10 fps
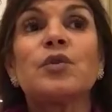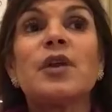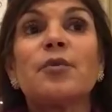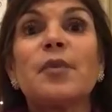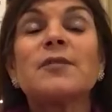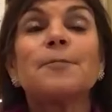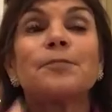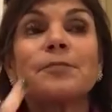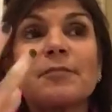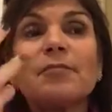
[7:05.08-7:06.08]
dermis,
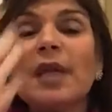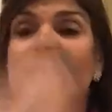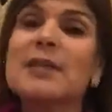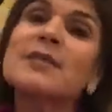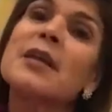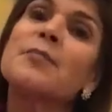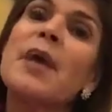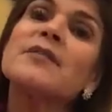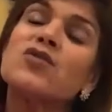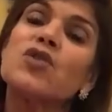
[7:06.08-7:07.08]
they send
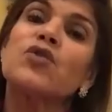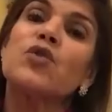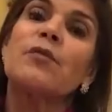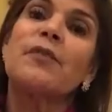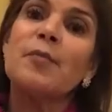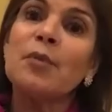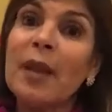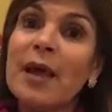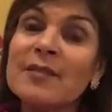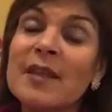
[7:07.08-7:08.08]
messages to your
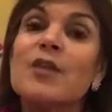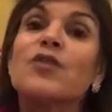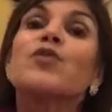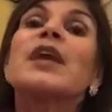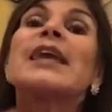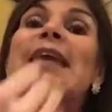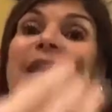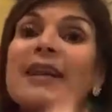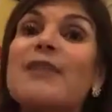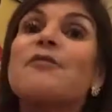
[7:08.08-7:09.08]
fibroblasts, so they
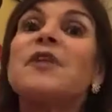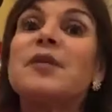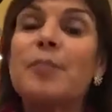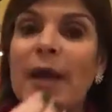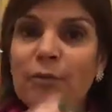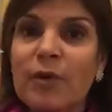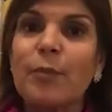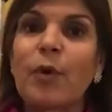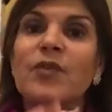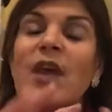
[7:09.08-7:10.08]
get any feedback
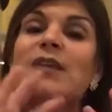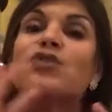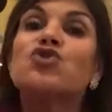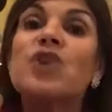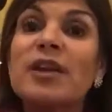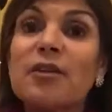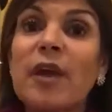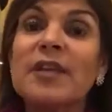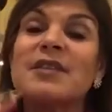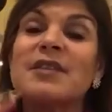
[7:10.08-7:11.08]
response,
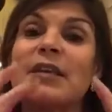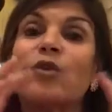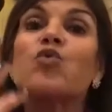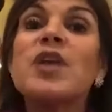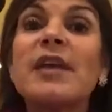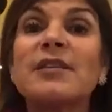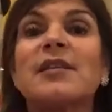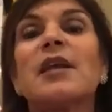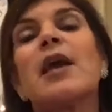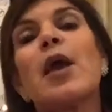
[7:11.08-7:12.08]

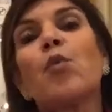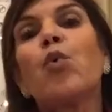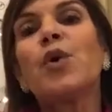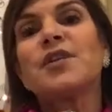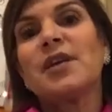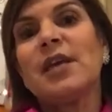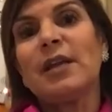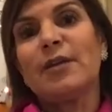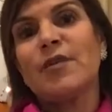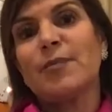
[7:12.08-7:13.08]
creating a wound
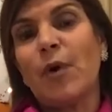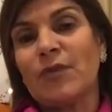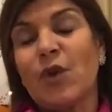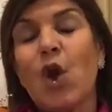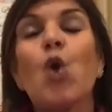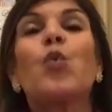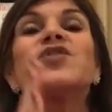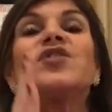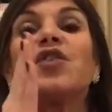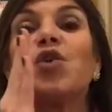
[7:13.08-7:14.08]
healing response,
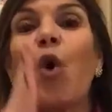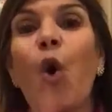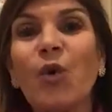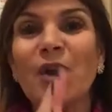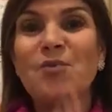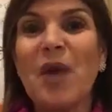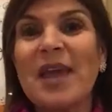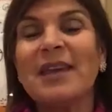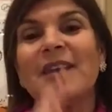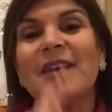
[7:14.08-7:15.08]
which is the only
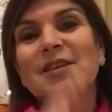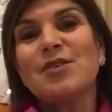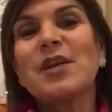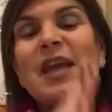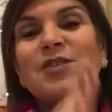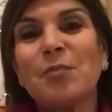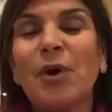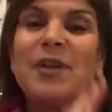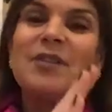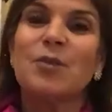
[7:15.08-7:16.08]
way you get your
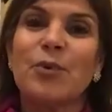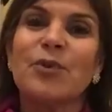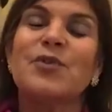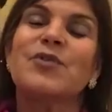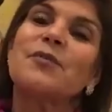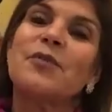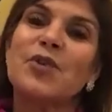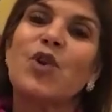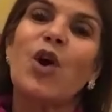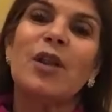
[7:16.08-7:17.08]
body to produce
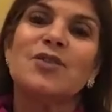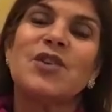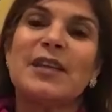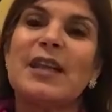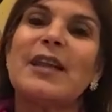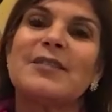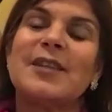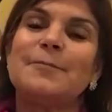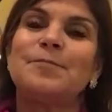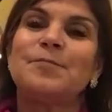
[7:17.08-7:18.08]
fresh collagen and
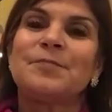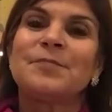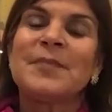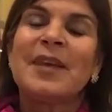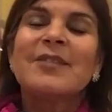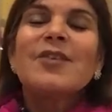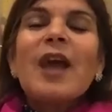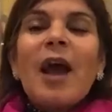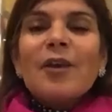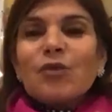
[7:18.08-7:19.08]
elastin. So they're
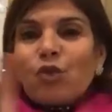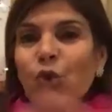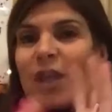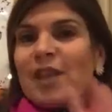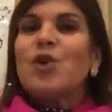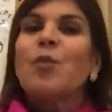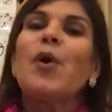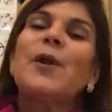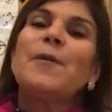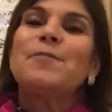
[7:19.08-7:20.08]
kind of tricking your
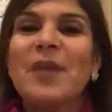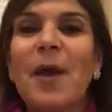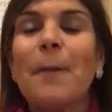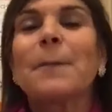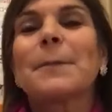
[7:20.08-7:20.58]
body, yeah.